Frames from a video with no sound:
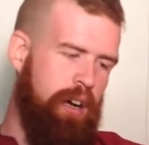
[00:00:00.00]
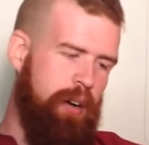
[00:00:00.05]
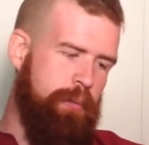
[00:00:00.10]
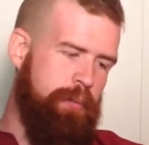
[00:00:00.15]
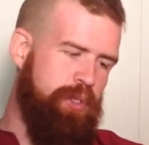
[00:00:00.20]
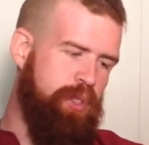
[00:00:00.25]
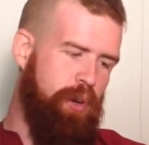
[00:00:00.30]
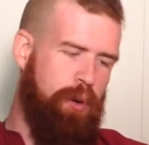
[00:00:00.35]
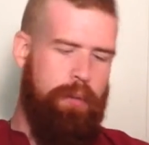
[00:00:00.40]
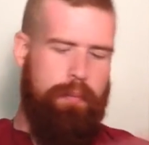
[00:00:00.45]

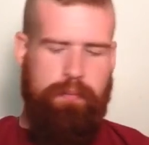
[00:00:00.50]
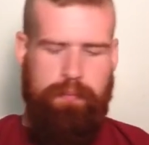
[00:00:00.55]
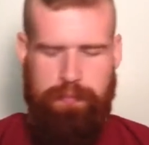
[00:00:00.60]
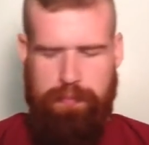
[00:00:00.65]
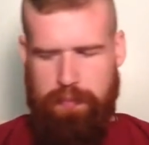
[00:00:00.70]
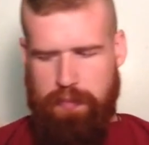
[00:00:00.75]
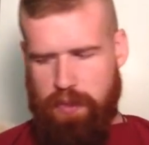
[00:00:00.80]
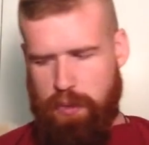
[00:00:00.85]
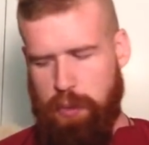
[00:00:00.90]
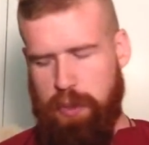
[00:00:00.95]
So
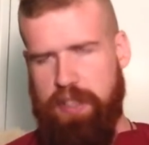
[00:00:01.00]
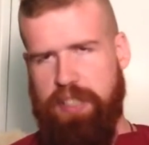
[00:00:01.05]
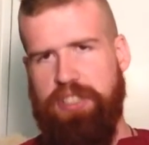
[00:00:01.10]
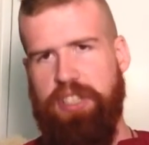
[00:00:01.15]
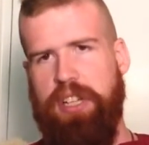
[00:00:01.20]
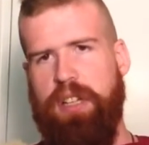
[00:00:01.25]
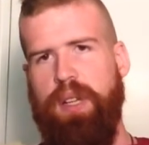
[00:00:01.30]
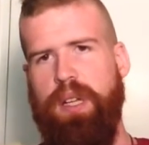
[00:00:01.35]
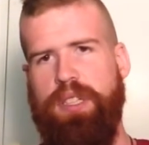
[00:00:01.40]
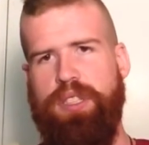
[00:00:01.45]
with a
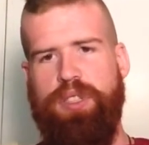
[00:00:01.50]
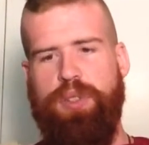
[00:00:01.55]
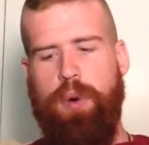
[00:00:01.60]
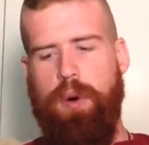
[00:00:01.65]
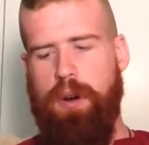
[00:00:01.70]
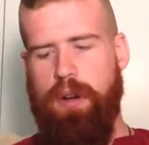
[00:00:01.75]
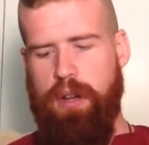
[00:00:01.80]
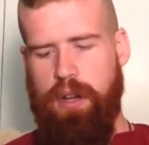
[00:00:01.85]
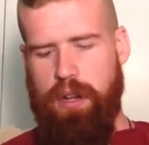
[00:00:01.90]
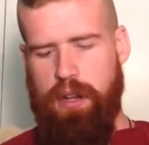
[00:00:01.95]
single-edged
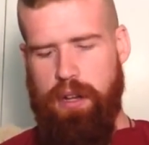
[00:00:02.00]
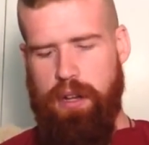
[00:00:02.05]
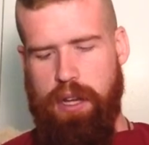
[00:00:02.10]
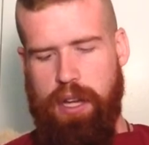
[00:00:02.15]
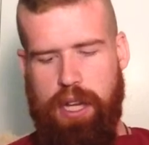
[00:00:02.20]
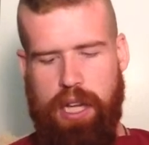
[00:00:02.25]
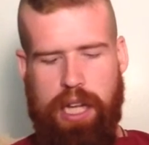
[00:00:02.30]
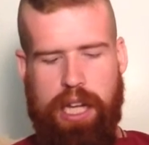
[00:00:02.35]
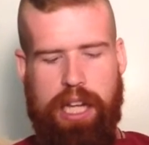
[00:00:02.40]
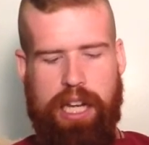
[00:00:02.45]
sword,
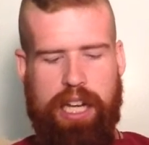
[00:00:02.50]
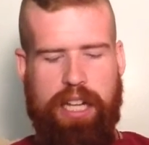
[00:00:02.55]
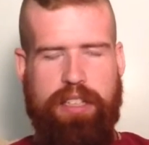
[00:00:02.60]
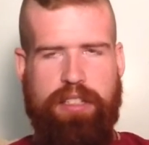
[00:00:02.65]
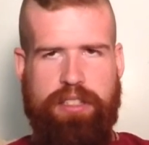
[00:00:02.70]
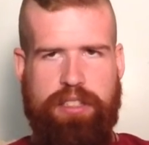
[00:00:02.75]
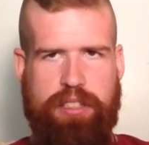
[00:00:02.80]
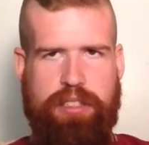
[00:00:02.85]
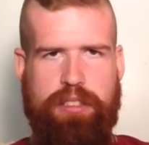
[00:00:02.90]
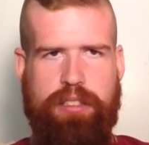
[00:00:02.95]
it
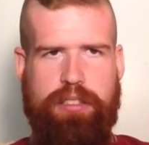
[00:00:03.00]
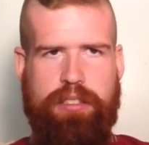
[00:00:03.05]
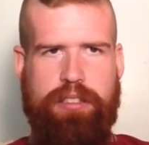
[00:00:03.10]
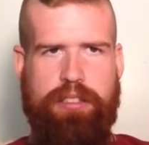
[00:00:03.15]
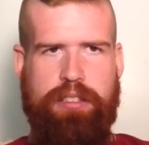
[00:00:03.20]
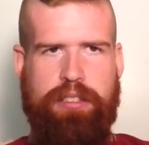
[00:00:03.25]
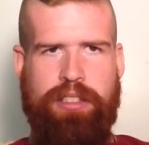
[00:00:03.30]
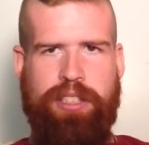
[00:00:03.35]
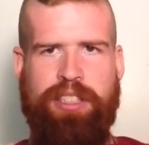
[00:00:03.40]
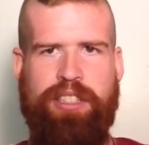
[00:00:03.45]
is
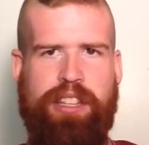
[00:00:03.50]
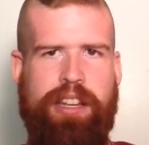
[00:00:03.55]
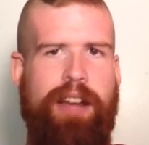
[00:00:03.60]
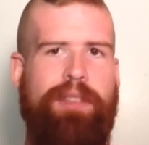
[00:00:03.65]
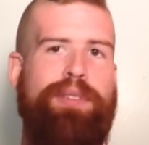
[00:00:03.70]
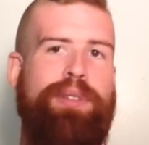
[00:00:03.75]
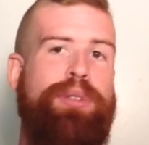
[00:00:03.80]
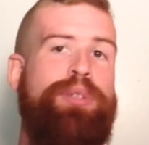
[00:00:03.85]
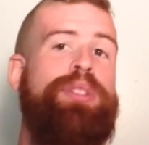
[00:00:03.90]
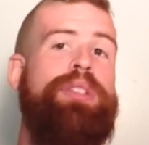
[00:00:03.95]
just an
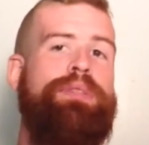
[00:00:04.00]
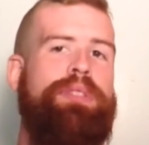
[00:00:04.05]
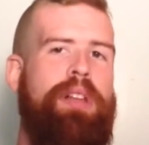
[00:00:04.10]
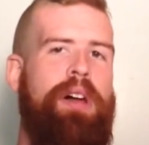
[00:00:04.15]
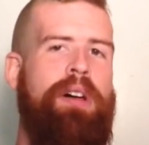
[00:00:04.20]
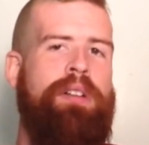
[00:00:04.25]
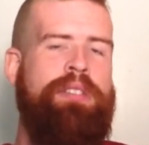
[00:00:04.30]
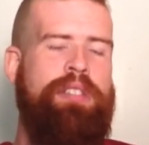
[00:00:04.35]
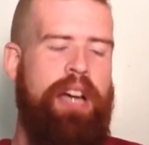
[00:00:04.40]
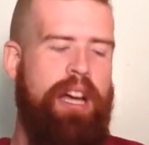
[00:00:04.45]
evolution of a
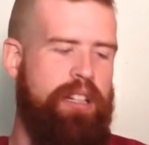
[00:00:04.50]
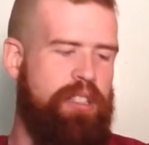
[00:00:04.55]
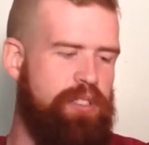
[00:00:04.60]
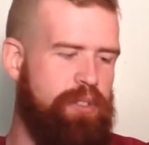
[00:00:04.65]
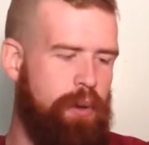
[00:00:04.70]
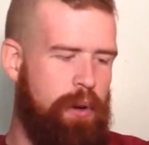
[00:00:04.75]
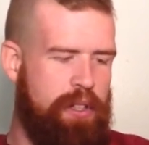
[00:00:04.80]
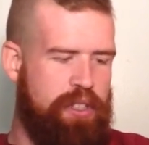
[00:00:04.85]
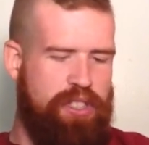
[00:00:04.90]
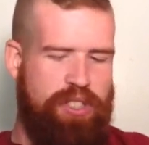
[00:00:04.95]
long sax,
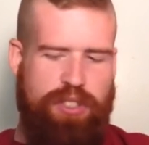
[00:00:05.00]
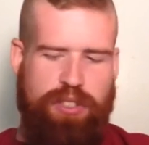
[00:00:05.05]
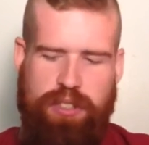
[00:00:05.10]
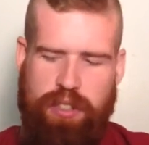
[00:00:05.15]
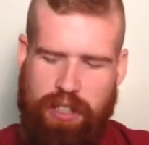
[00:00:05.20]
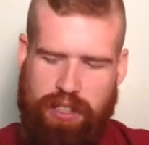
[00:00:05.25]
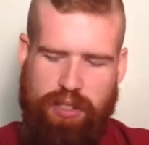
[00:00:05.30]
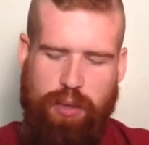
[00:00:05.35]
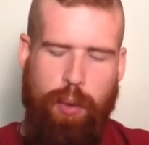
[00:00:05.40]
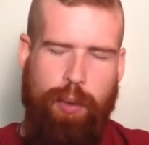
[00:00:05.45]
so it's
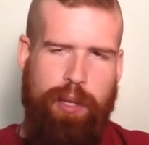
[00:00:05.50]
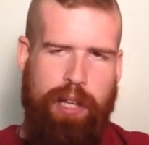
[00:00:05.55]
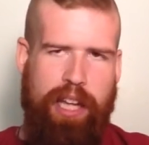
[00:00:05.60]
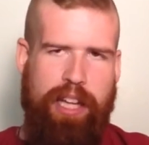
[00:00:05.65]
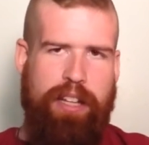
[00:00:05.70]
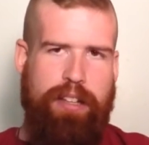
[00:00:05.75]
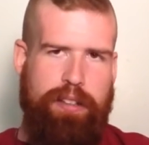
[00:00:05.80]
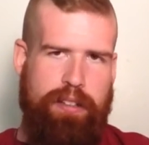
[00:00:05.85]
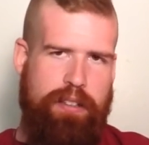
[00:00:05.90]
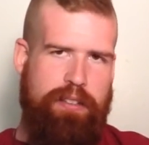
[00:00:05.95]
a
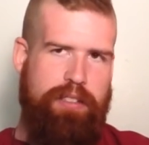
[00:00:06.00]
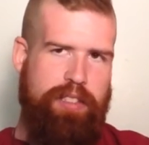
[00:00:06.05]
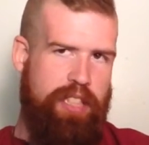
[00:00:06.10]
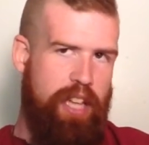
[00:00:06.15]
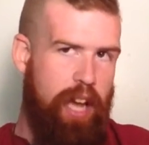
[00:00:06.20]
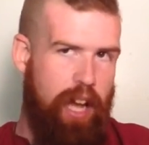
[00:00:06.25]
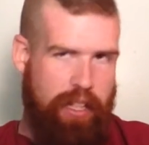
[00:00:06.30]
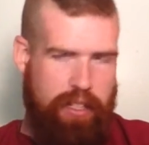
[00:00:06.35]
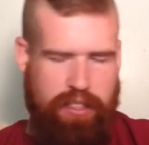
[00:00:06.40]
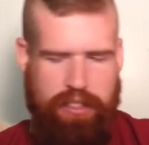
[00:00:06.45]
sword-length
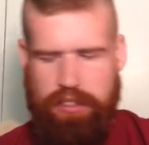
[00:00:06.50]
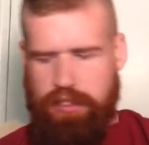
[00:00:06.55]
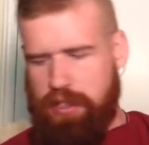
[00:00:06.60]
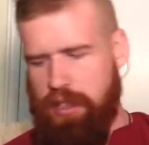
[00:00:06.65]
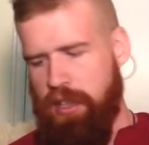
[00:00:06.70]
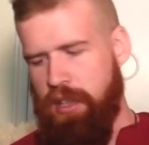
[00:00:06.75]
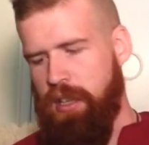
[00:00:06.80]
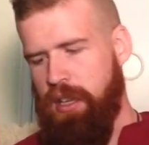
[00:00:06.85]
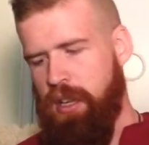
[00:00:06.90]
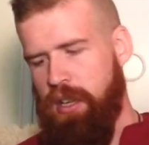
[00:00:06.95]
sax
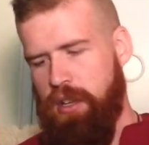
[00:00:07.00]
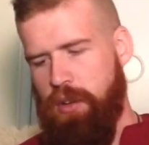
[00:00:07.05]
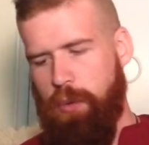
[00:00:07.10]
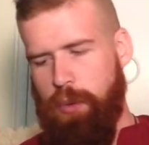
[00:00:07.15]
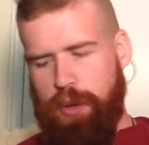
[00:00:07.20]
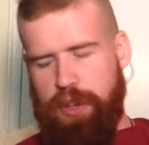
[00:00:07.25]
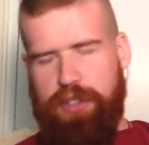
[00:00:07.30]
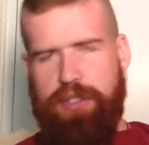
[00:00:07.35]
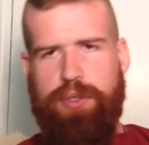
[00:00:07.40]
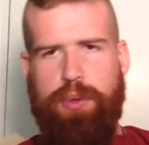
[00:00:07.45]

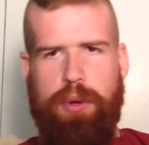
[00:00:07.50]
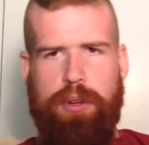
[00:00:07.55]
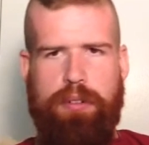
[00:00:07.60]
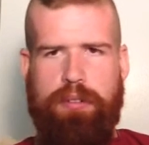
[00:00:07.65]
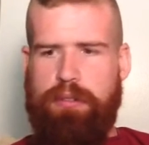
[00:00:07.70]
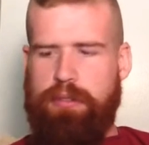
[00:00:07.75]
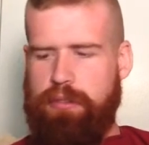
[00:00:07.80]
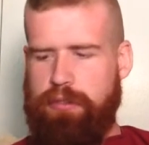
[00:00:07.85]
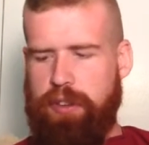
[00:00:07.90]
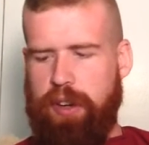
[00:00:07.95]
with sword
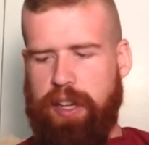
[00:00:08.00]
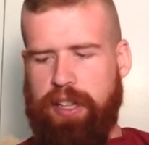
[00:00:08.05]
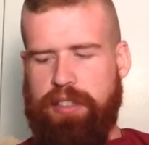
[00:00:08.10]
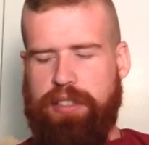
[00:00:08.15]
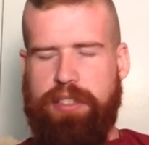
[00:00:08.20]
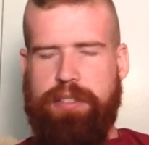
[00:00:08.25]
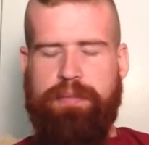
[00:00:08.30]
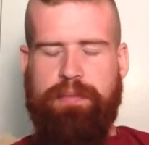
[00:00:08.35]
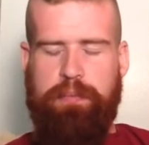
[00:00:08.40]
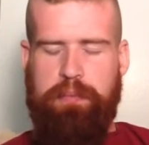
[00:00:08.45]

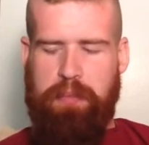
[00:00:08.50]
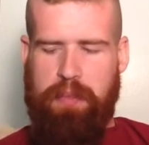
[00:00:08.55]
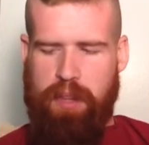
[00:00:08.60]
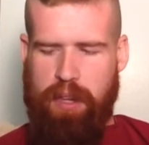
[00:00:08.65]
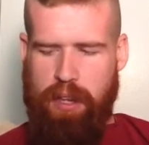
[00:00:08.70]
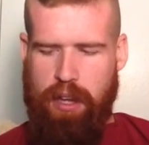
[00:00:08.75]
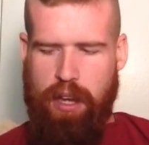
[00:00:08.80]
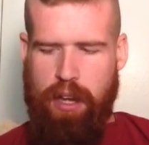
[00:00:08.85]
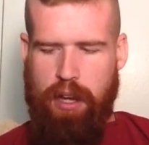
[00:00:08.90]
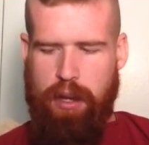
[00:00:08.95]
fittings.
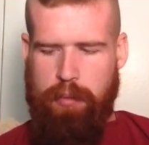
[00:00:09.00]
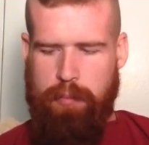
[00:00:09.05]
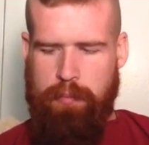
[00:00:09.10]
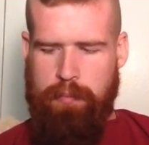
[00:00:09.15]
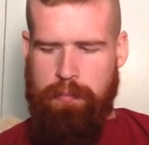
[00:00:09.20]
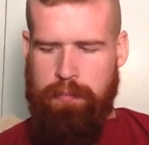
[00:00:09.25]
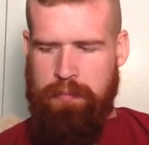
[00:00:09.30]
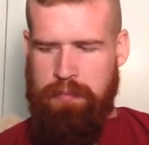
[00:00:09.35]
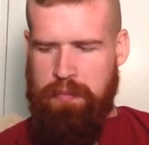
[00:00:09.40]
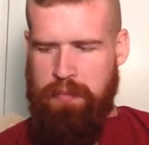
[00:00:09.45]
And
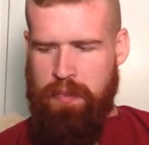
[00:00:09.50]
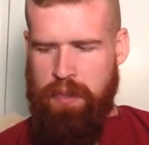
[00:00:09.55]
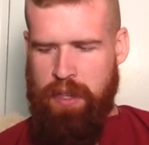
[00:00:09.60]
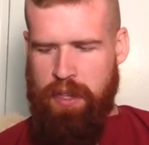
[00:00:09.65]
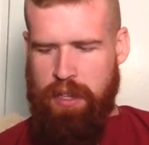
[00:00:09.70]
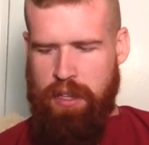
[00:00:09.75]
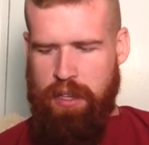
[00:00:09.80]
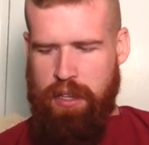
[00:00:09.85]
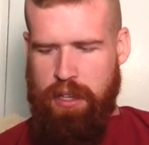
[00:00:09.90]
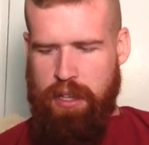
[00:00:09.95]

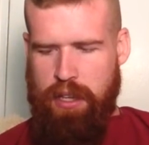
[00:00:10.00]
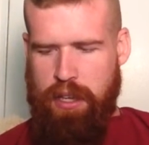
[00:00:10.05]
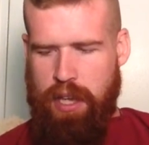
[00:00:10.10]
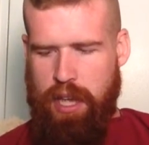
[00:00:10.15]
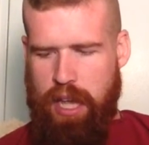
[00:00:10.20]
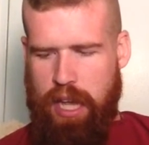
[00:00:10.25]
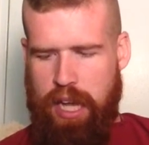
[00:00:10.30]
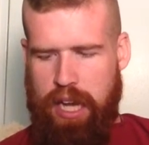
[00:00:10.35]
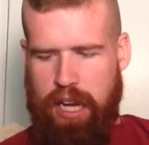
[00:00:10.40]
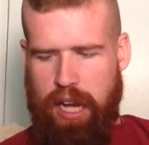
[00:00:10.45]

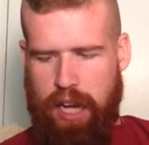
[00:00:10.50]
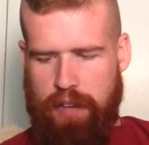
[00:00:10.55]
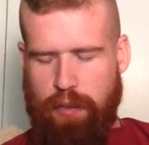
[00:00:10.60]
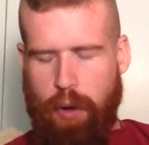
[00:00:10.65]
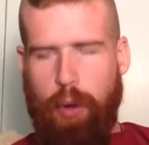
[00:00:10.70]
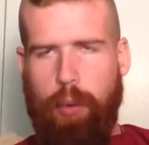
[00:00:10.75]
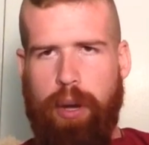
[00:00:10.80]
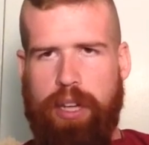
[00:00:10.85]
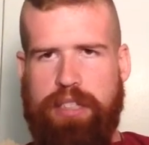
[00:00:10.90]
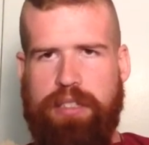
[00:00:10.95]
I've
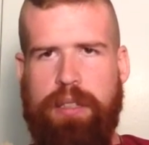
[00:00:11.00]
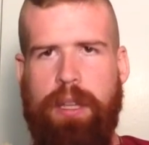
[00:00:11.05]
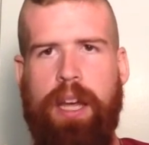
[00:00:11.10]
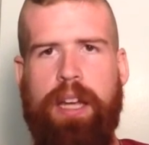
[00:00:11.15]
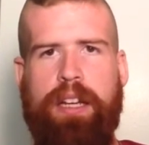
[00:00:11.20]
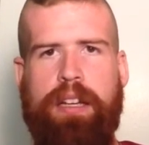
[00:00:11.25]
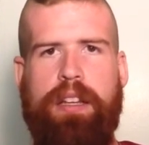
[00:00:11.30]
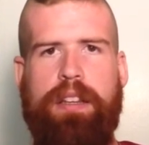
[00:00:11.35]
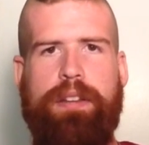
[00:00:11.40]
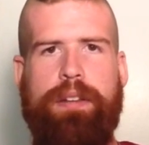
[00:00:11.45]
always
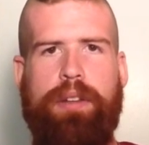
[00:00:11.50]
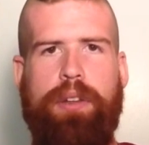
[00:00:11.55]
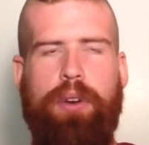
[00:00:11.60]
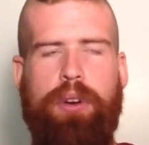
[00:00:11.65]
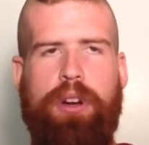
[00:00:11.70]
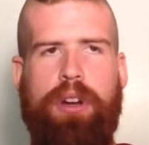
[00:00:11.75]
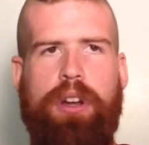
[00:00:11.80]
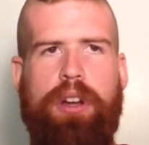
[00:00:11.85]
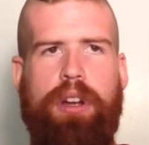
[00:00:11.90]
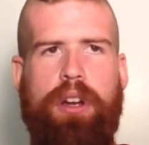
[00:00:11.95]
liked the
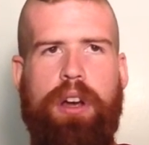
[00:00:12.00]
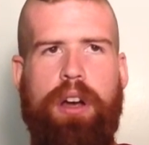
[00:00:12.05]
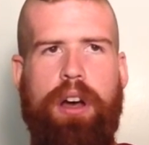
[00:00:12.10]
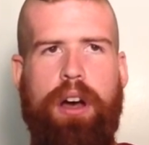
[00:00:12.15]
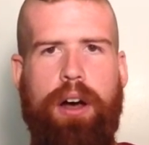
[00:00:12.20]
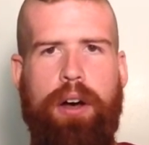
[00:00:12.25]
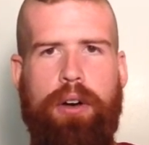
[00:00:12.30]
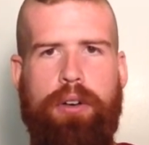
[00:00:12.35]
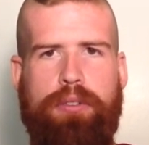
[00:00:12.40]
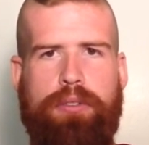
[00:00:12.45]
look
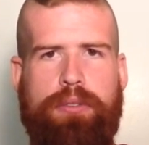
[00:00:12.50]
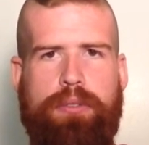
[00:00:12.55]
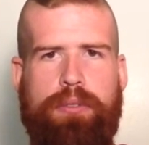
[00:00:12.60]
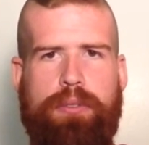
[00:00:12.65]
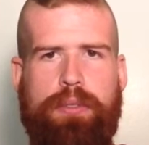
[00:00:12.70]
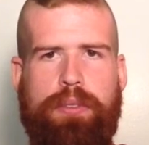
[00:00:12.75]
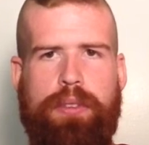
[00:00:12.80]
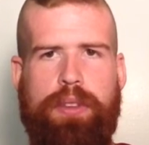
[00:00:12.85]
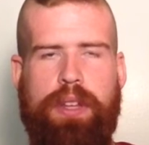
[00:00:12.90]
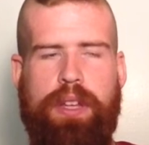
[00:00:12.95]
of
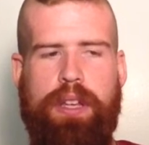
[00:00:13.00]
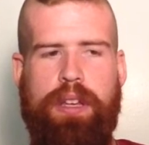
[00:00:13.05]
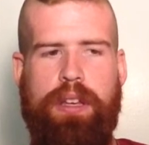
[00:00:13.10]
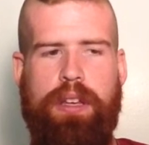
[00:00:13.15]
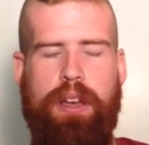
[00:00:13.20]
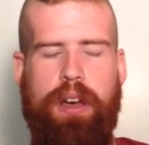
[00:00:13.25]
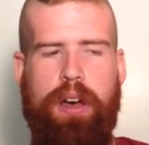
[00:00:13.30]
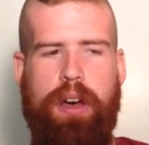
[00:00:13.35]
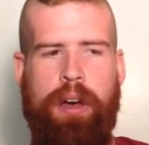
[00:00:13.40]
the